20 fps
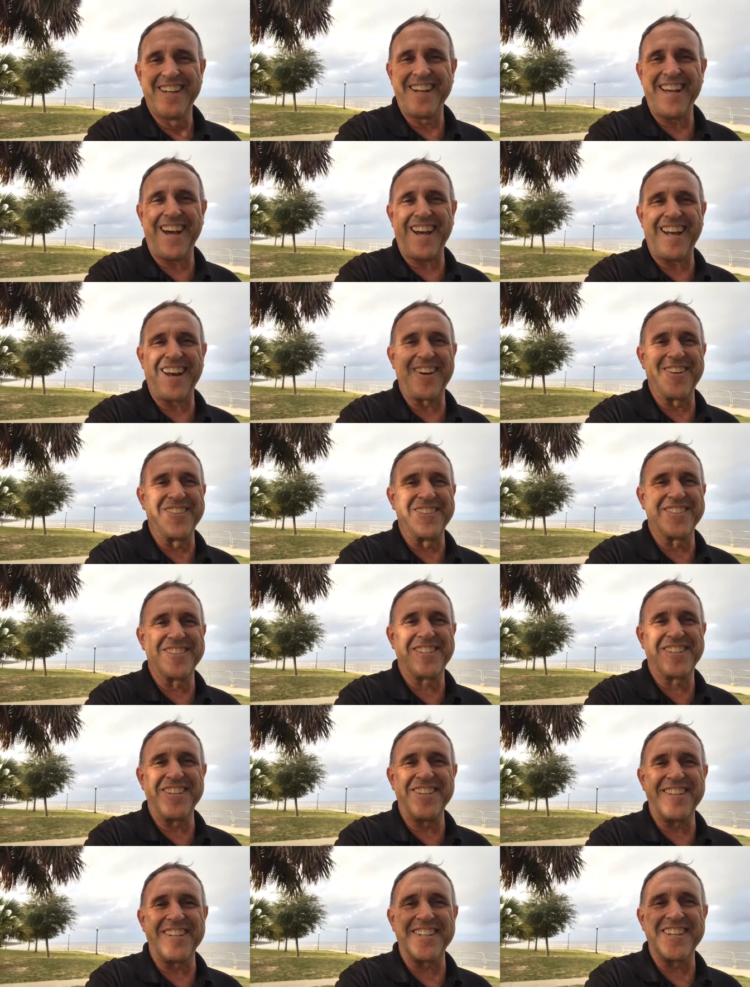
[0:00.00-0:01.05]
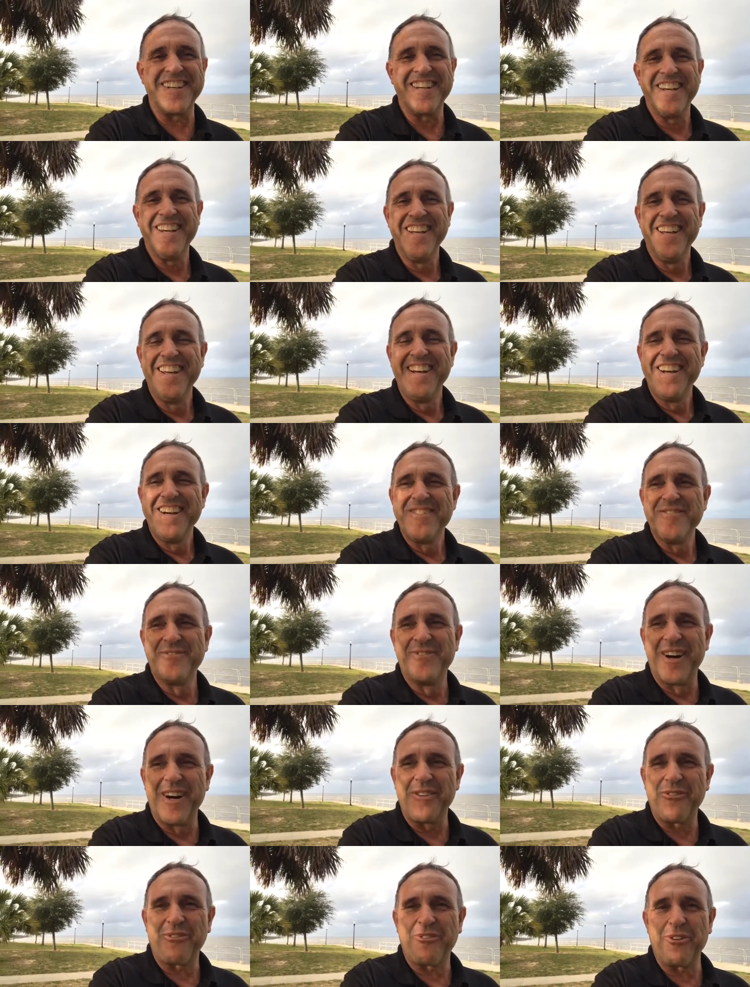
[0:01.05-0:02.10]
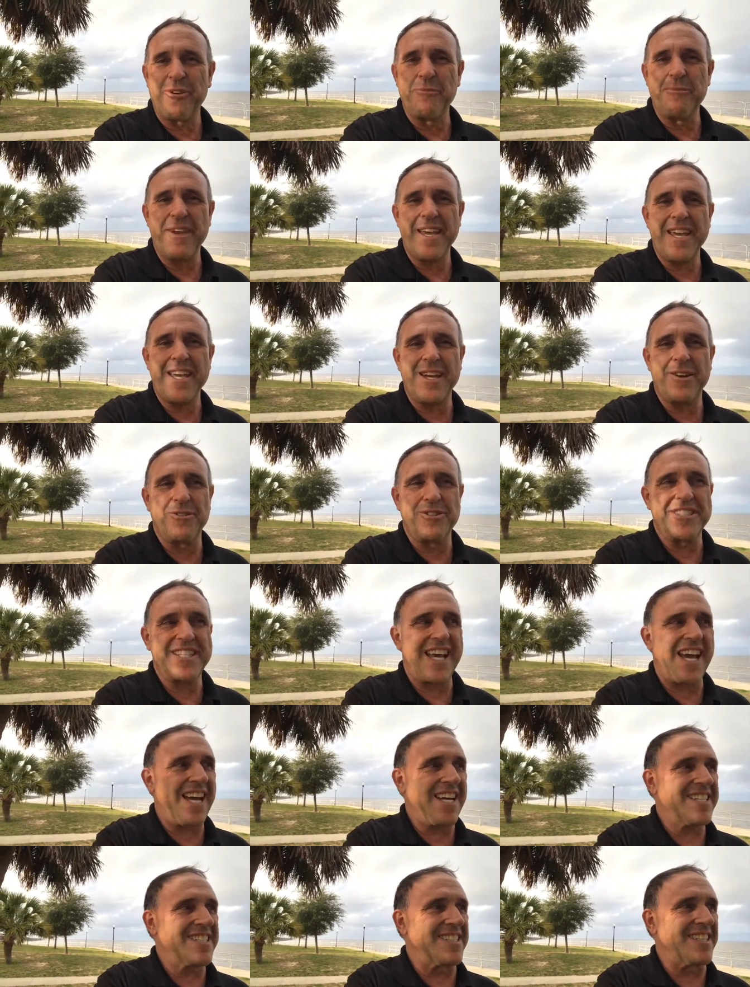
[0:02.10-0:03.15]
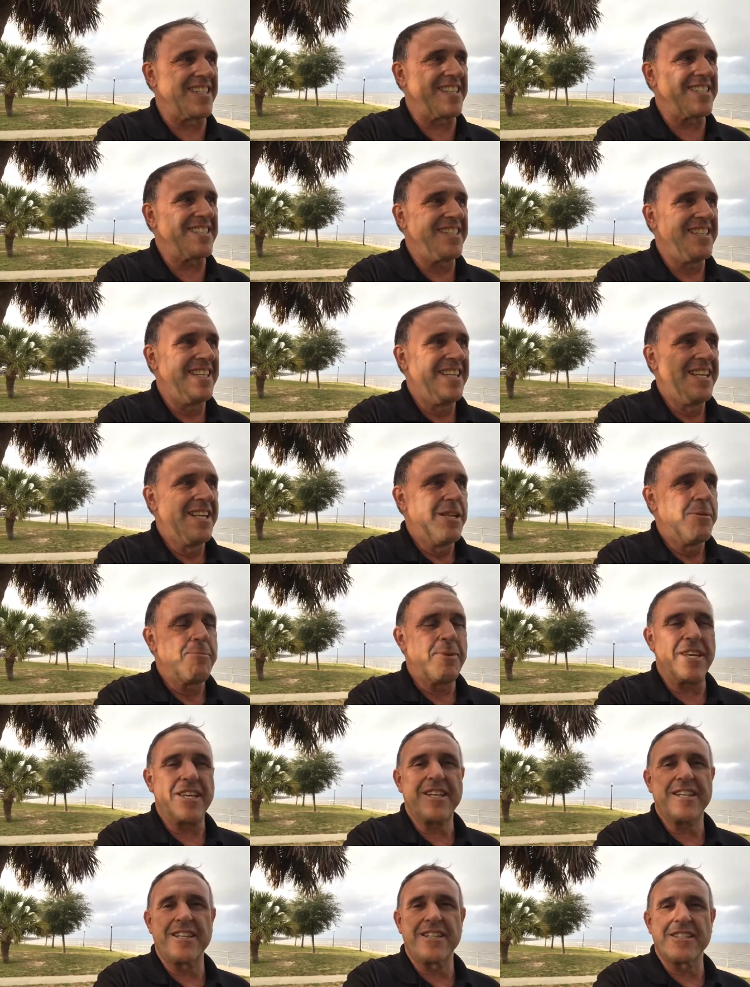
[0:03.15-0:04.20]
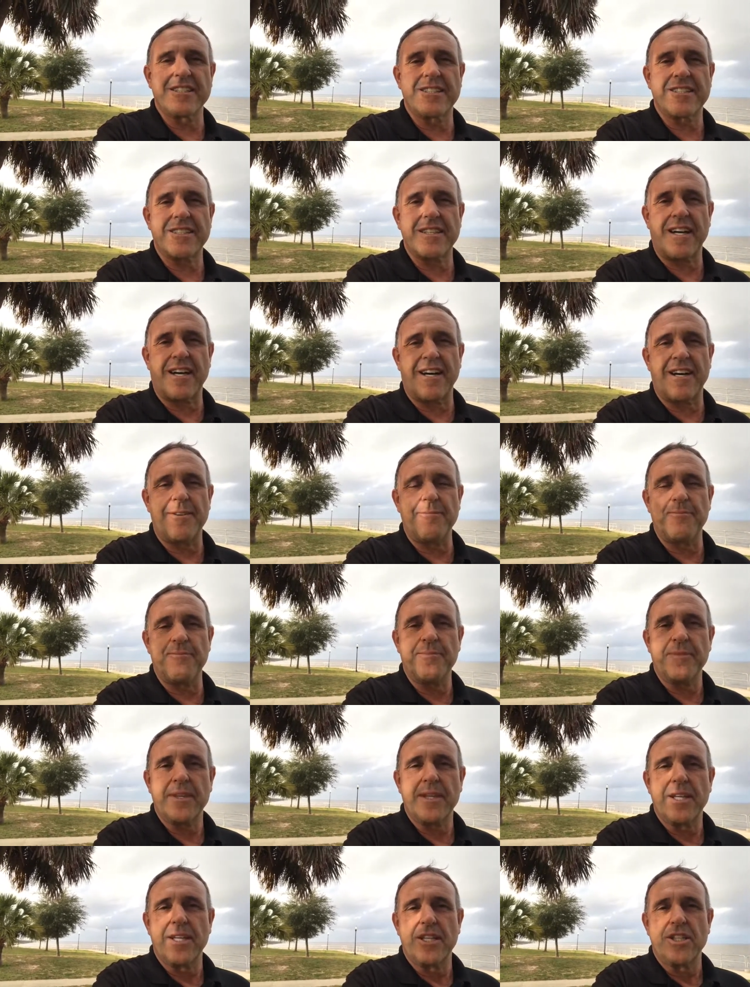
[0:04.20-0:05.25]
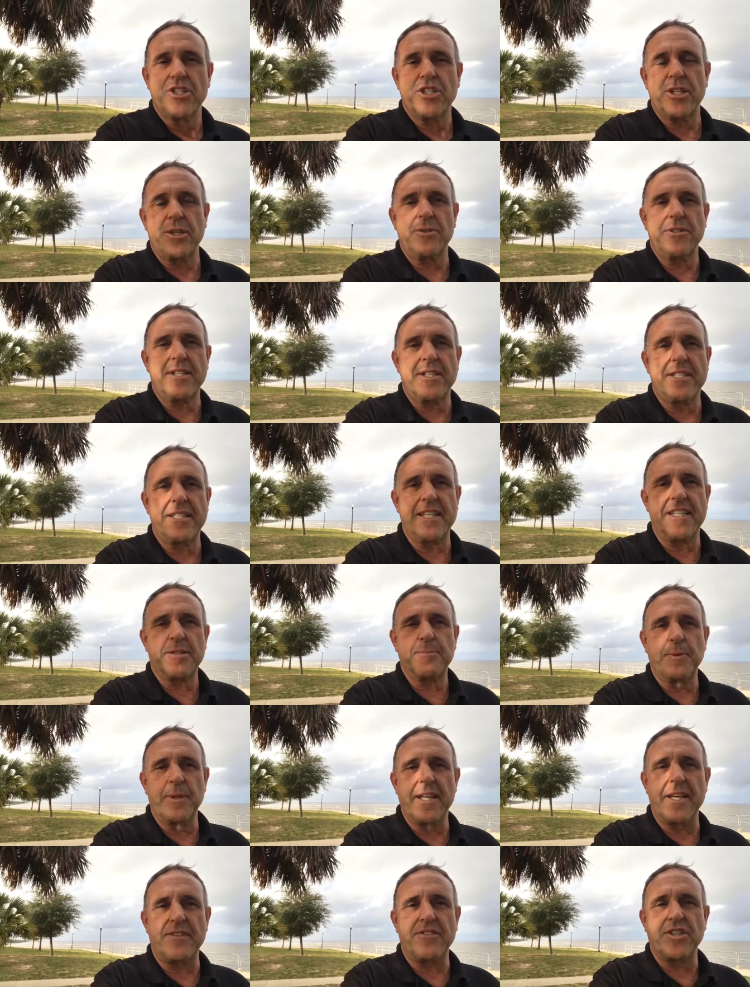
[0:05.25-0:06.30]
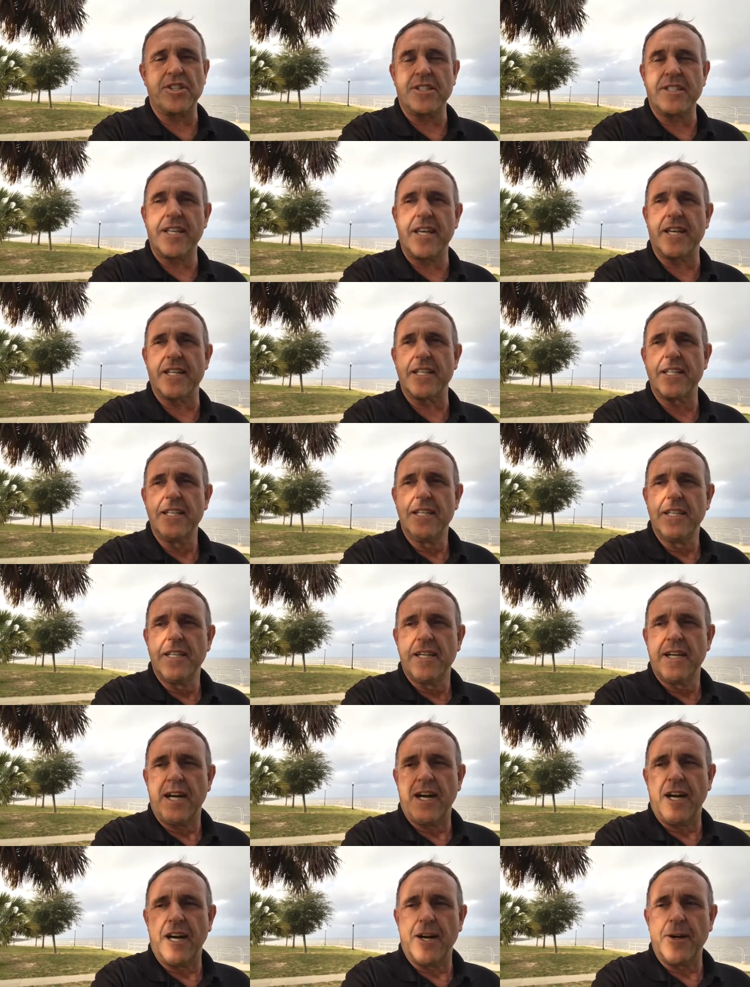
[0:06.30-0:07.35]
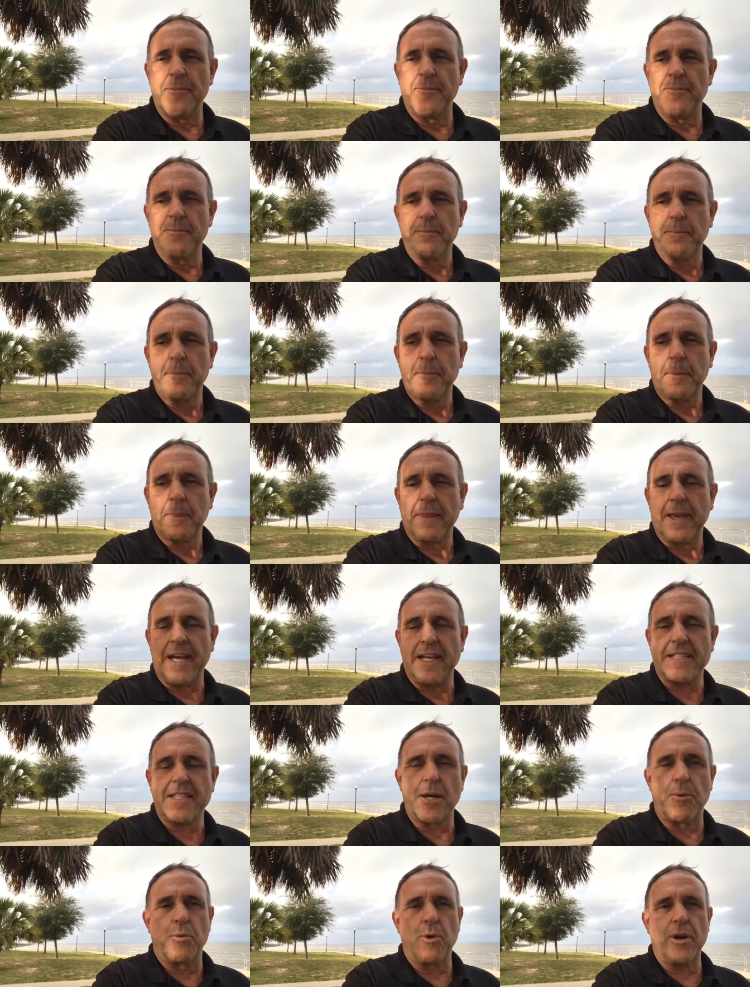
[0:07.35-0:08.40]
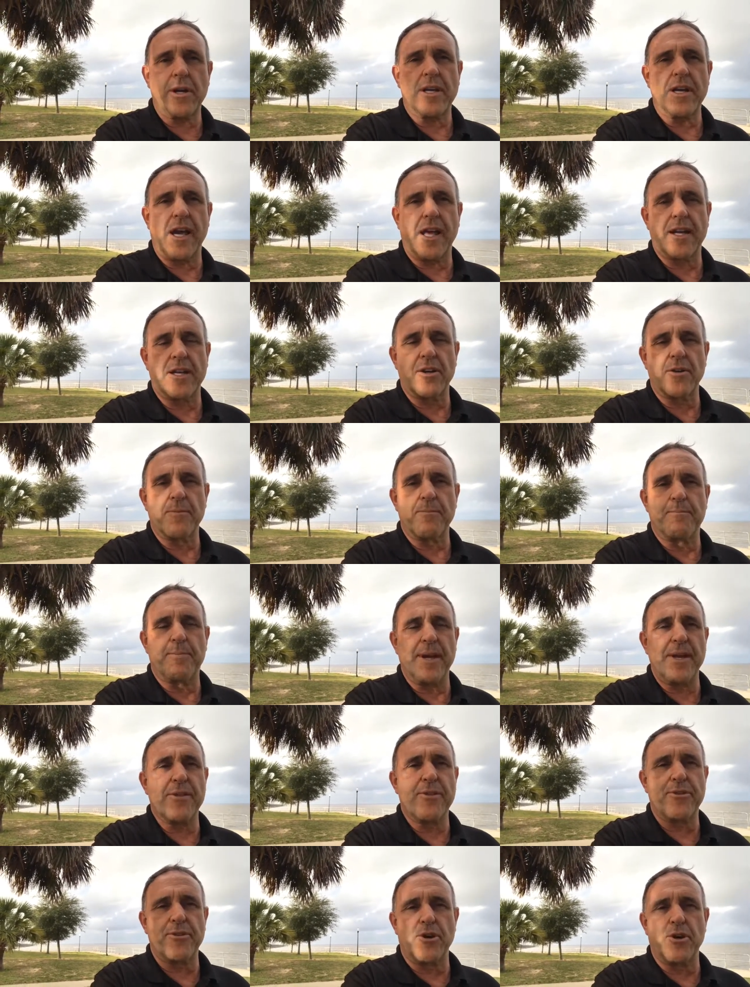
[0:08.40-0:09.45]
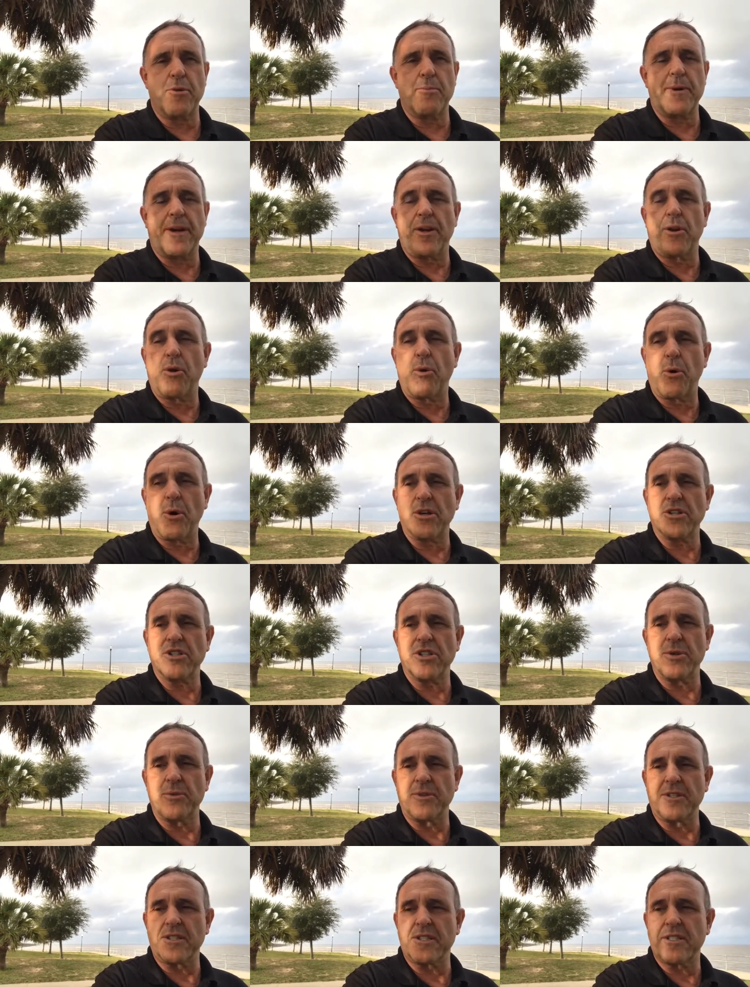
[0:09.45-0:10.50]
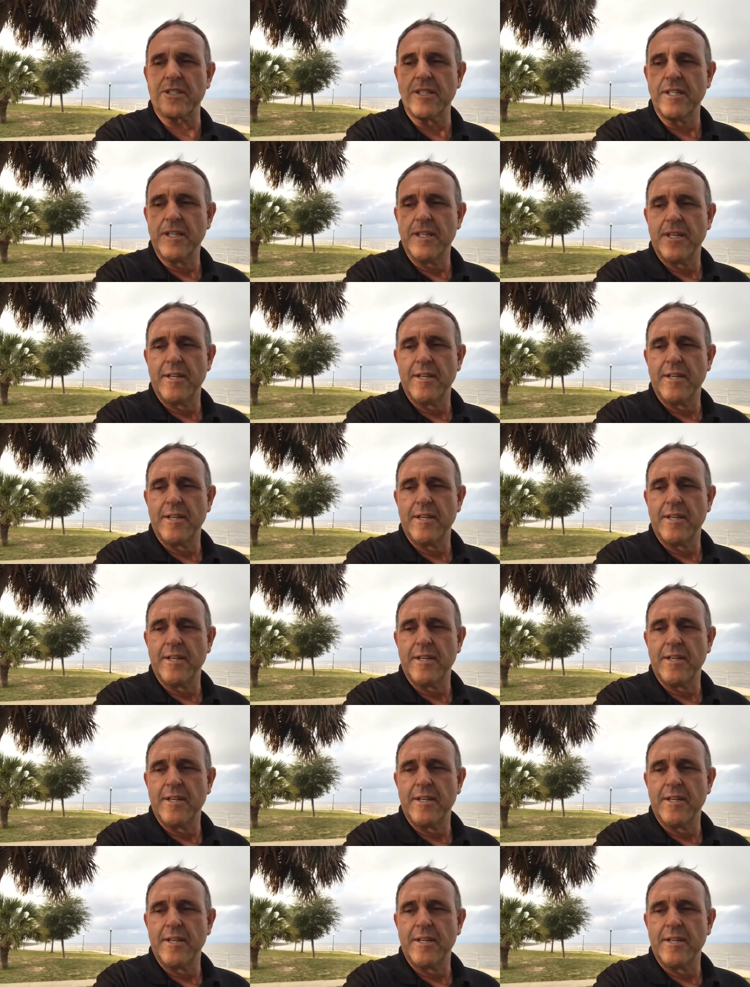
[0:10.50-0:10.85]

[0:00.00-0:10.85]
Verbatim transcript: not always good. But for me, it was excellent because um, she was in disbelief. She said, um, as I'm working on her big thoroughbred horse who is